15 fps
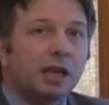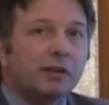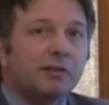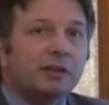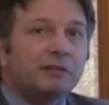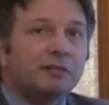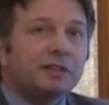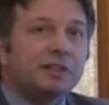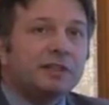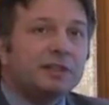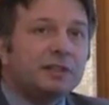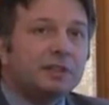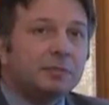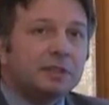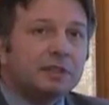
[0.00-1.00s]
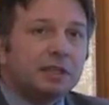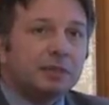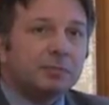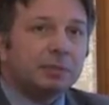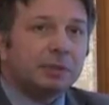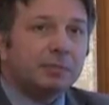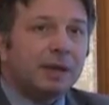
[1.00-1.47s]
even if the system is
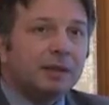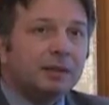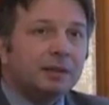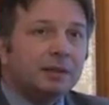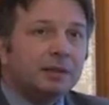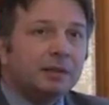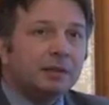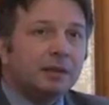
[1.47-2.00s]
implemented,